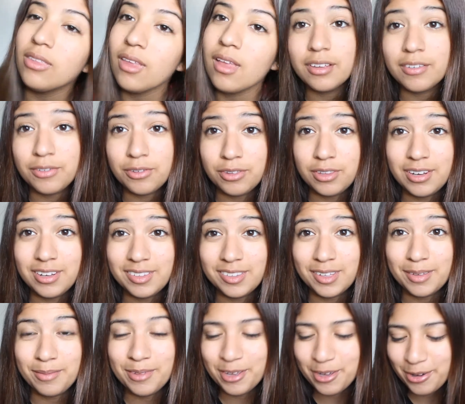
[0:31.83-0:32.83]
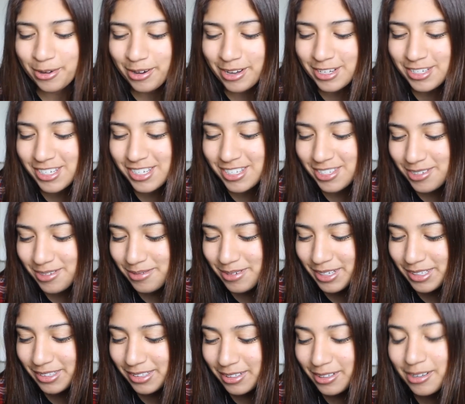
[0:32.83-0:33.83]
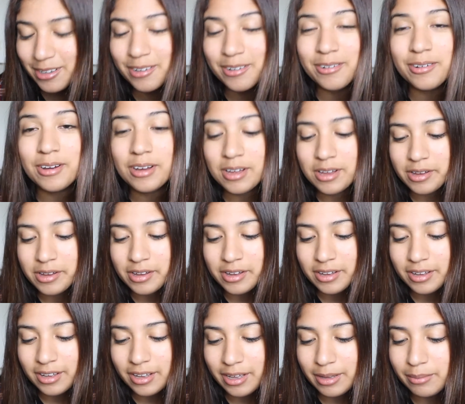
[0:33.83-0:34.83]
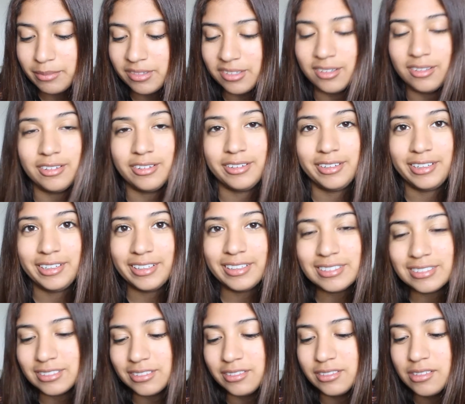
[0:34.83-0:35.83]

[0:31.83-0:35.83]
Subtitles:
If you didn't send me a question 2 weeks ago, I'm sorry,